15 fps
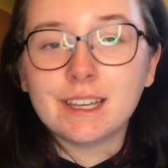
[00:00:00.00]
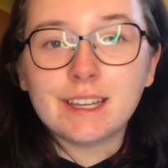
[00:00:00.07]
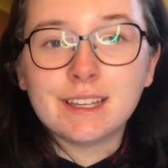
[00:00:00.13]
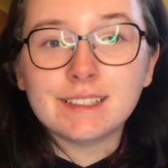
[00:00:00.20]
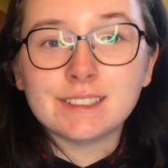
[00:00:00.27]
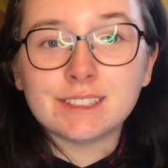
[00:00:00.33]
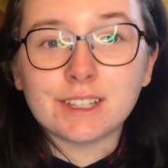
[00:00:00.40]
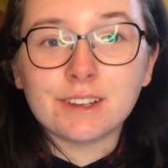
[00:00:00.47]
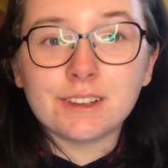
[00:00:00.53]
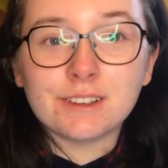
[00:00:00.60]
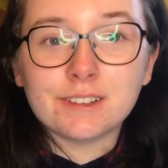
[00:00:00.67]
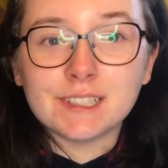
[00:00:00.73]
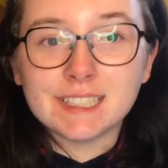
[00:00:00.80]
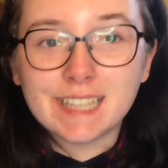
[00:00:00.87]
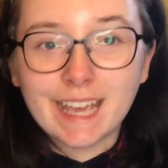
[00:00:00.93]
so
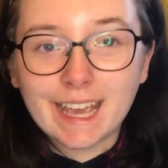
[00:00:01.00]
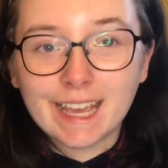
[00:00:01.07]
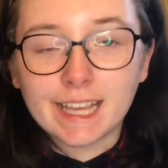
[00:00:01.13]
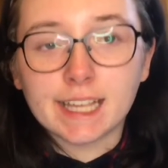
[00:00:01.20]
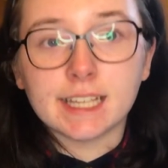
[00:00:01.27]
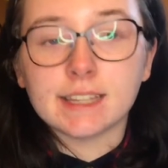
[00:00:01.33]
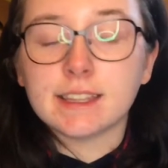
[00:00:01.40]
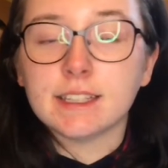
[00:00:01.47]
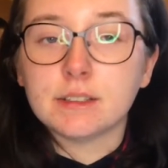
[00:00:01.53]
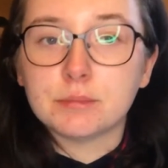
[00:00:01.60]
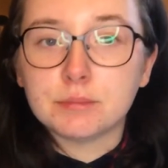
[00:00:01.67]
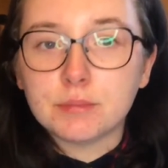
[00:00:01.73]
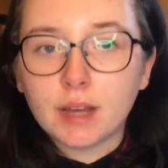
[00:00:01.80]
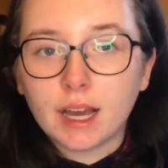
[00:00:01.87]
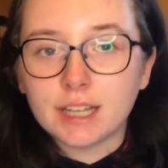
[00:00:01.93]
yay.
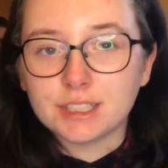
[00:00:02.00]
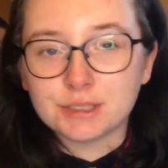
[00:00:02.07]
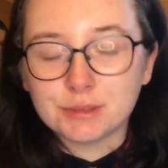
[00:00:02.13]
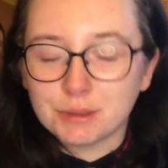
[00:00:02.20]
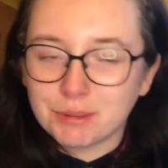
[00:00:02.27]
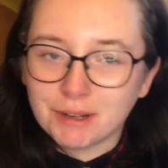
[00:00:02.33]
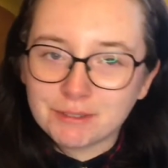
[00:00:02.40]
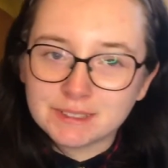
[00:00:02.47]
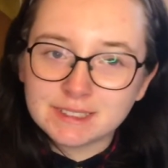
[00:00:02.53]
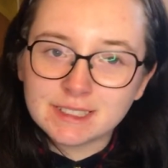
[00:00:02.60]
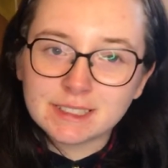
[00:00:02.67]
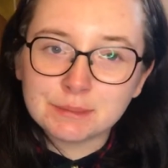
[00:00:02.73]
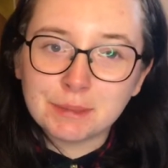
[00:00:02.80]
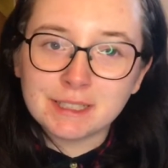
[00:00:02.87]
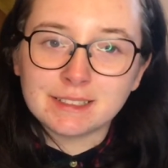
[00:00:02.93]
I just want to preface
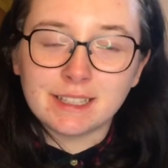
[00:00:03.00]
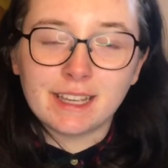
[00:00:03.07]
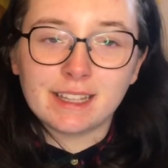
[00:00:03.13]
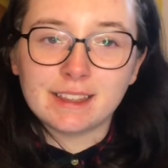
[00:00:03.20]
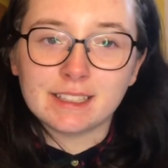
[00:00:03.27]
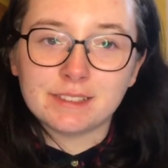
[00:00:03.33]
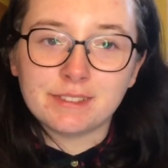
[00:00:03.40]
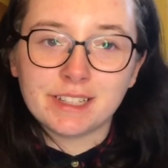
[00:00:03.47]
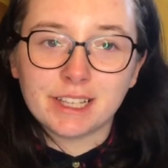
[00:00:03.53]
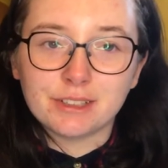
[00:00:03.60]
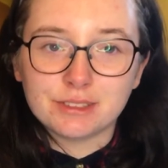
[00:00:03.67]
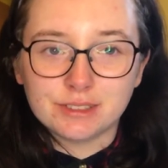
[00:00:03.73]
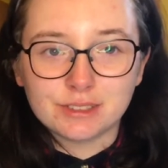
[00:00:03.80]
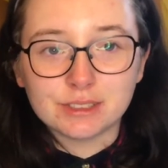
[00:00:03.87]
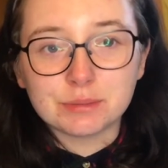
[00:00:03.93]
this by saying this video
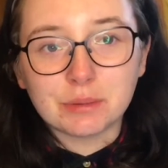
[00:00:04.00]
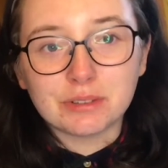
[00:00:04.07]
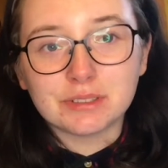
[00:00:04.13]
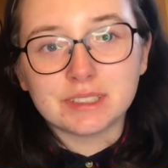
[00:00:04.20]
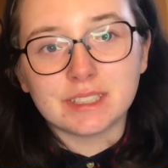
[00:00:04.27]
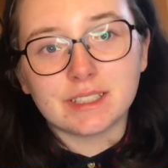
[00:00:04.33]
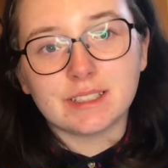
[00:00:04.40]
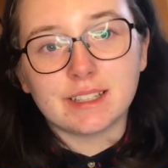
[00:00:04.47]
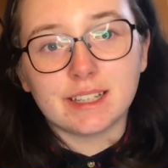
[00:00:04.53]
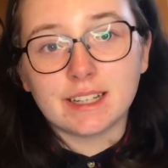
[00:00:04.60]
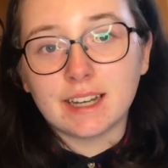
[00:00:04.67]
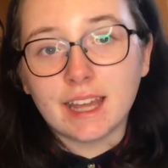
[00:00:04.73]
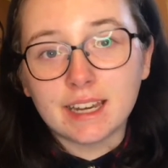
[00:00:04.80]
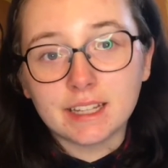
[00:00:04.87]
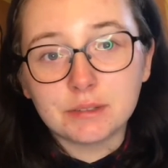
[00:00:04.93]
is not sponsored
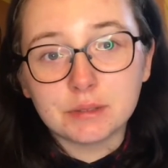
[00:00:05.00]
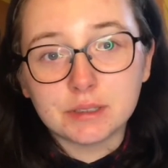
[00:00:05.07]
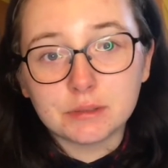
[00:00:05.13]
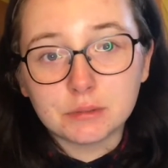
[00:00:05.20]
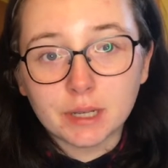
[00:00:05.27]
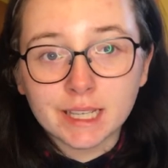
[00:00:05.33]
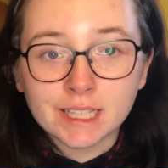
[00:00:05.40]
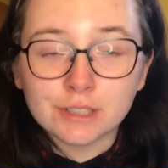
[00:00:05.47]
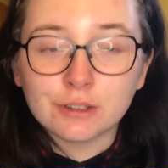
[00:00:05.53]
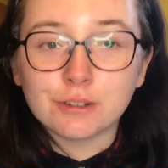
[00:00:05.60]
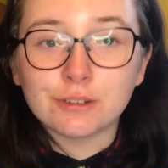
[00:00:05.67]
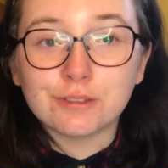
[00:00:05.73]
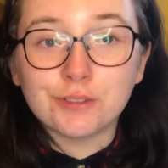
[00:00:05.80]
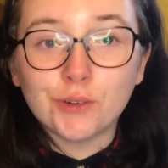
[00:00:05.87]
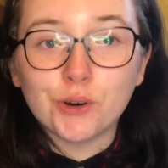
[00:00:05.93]
in any way or
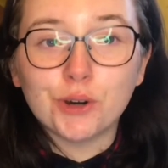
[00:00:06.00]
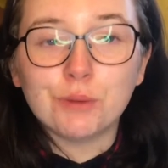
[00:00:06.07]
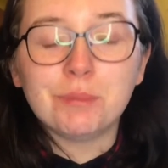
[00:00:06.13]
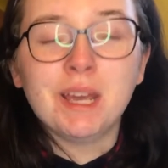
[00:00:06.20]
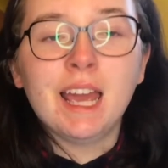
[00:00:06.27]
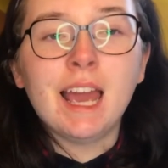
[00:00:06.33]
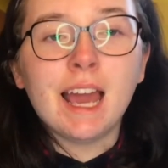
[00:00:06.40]
form.